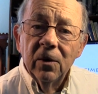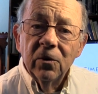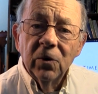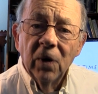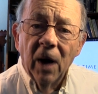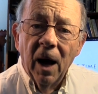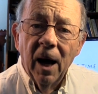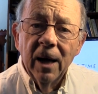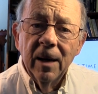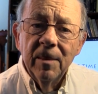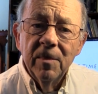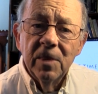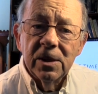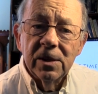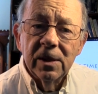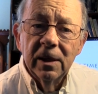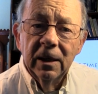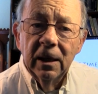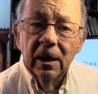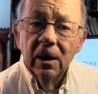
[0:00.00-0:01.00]
time
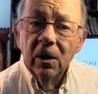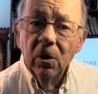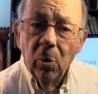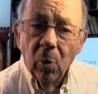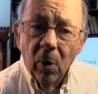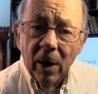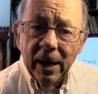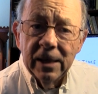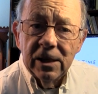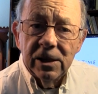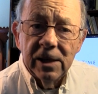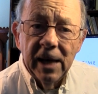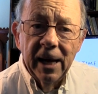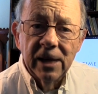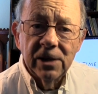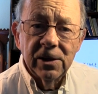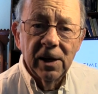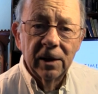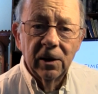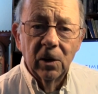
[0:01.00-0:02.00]
is the greatest
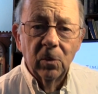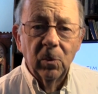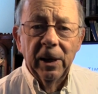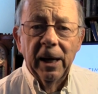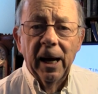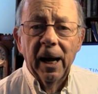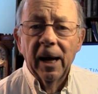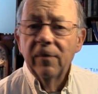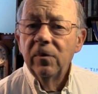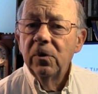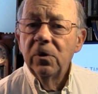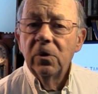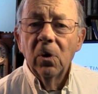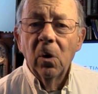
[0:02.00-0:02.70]
asset that we have.